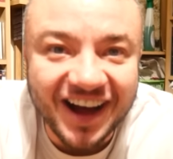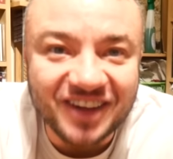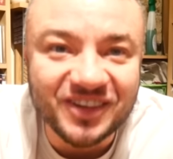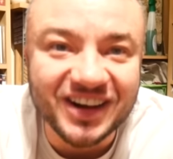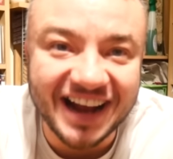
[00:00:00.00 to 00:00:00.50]

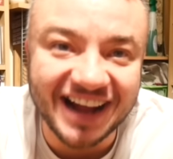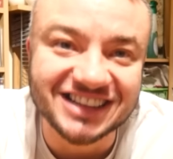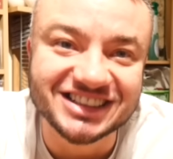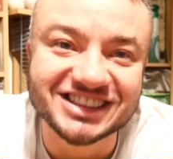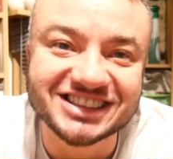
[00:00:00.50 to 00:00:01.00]
My
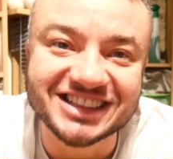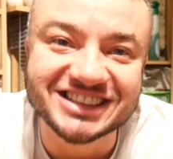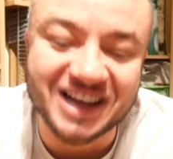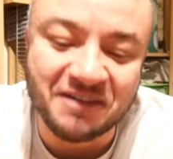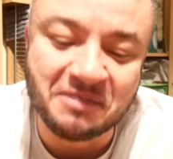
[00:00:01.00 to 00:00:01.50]
cactus is
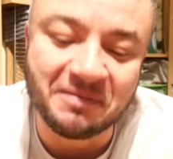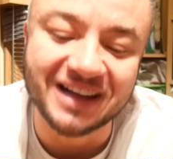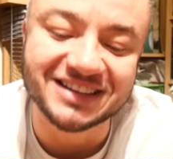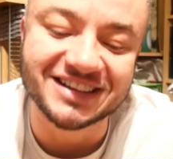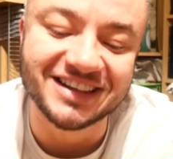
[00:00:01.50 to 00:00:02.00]
coming
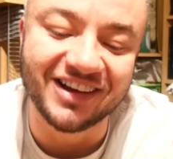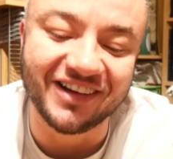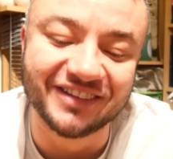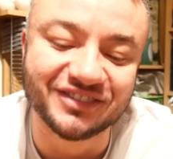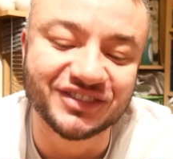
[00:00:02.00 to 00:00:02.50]
back to
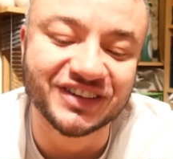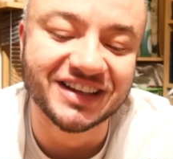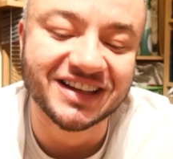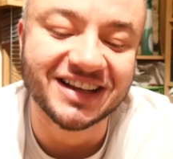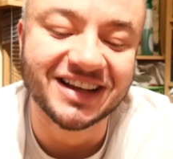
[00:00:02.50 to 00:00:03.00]
life.
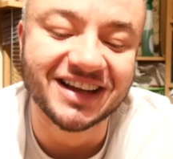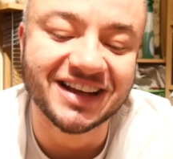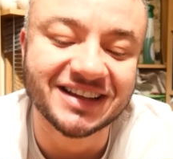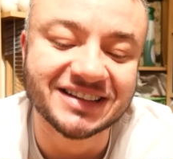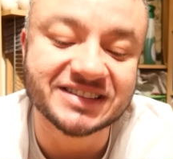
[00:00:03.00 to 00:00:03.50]

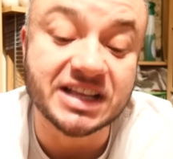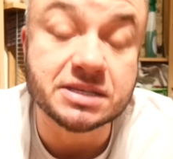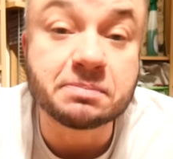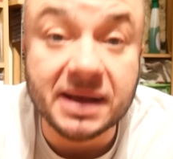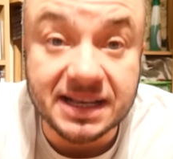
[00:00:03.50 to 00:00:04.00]
That's
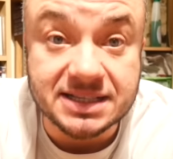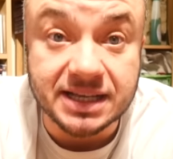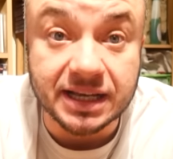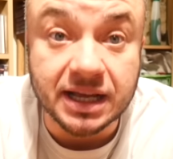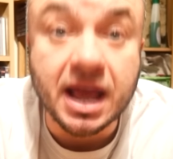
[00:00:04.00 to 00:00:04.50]

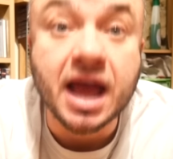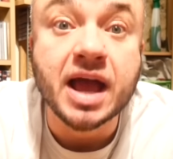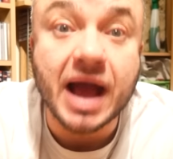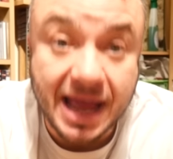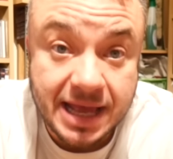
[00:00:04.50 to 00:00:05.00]
amazing.
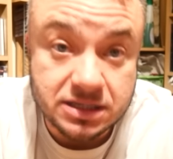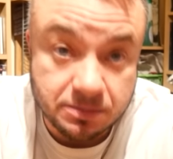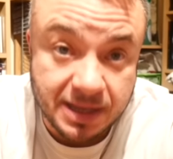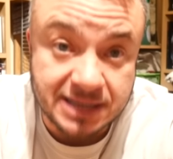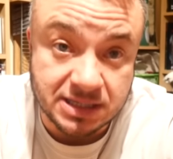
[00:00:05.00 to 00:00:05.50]
A, it's
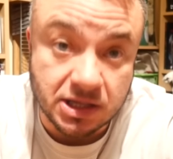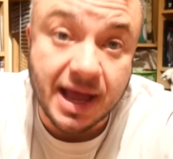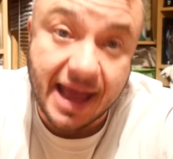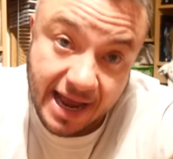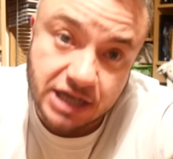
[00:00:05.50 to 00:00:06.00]
amazing
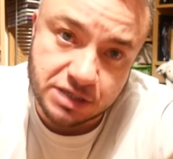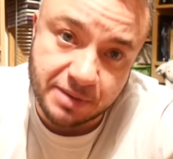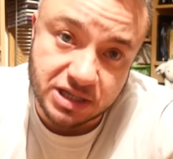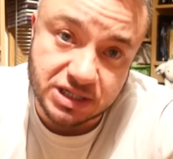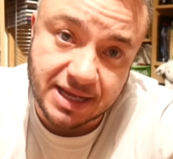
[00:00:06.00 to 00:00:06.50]
that I actually
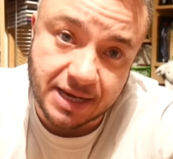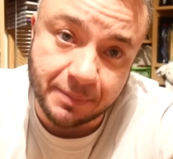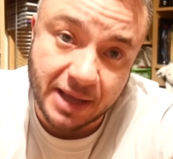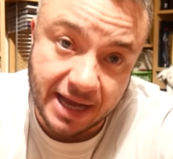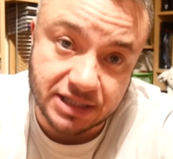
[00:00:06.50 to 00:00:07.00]
managed to kill a
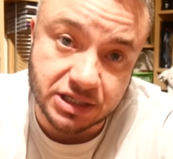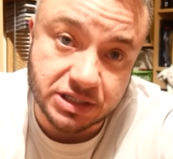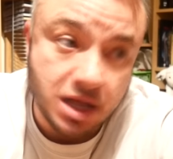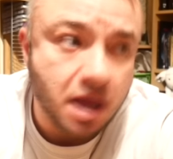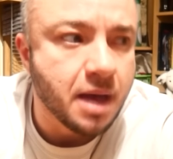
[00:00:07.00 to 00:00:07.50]

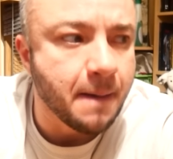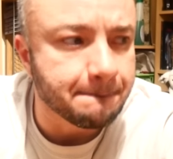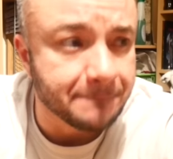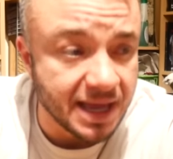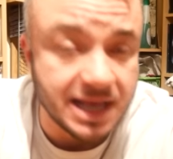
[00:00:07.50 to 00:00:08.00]
cactus,
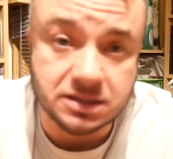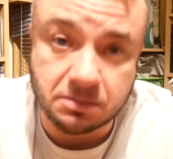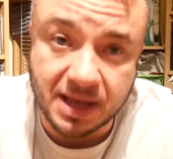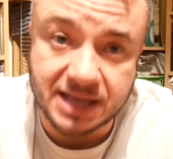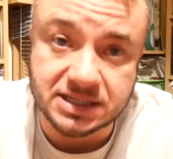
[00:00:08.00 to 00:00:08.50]
and B, it's
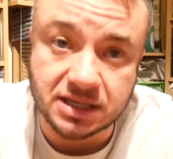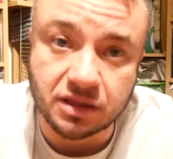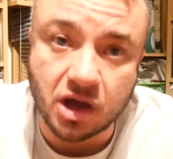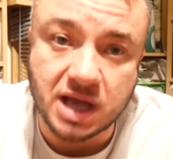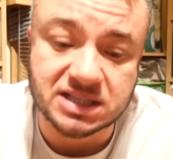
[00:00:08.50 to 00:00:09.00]
amazing
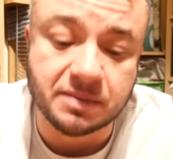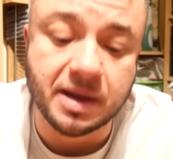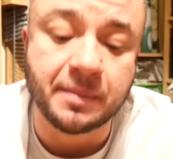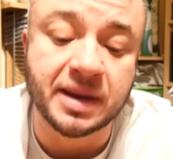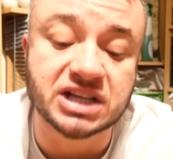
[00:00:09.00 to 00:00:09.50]
that I
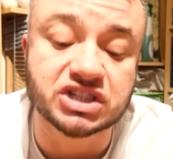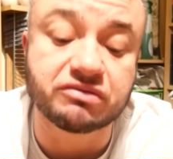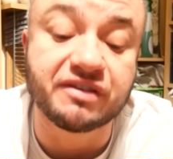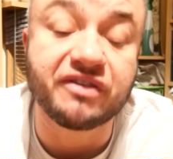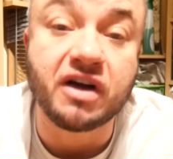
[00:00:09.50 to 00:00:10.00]
somehow managed to
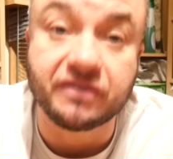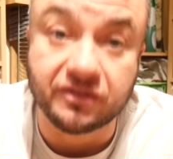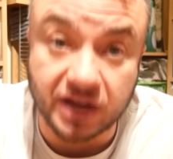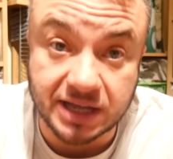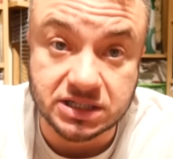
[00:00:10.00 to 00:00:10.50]

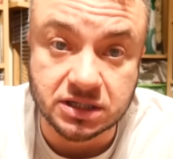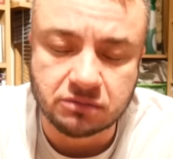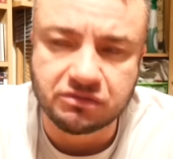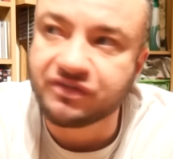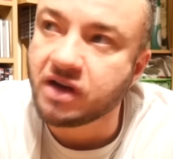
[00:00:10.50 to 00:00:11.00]

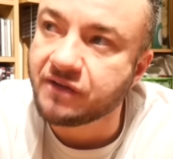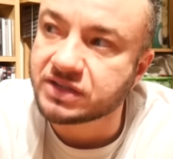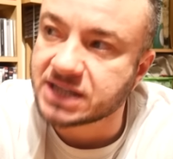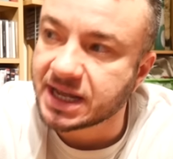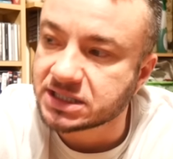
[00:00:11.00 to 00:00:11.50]

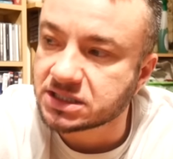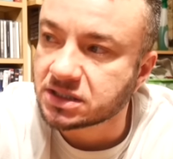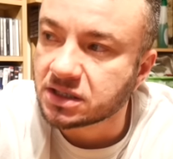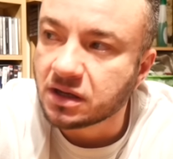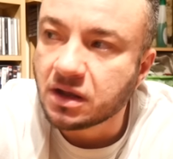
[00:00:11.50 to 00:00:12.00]
revivitate.
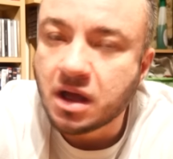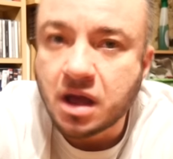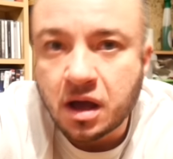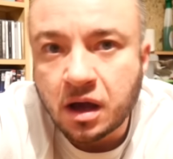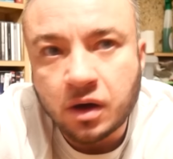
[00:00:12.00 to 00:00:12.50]

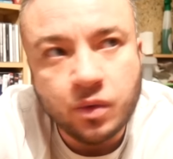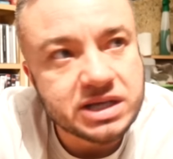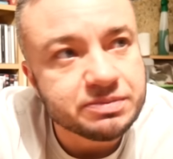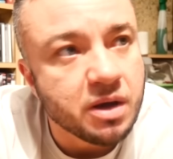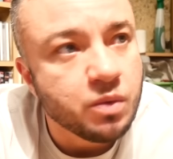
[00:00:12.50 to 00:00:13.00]

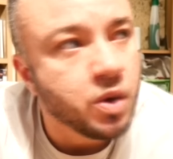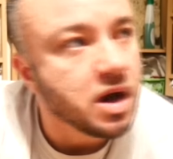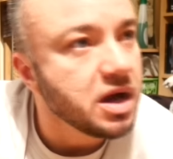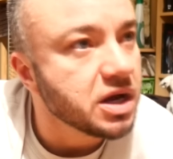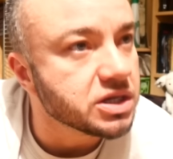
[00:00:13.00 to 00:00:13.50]
Where's my
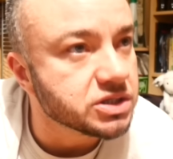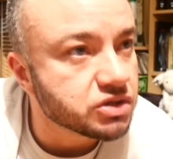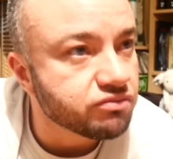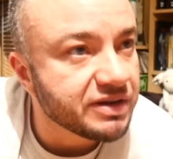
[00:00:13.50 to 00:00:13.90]
words?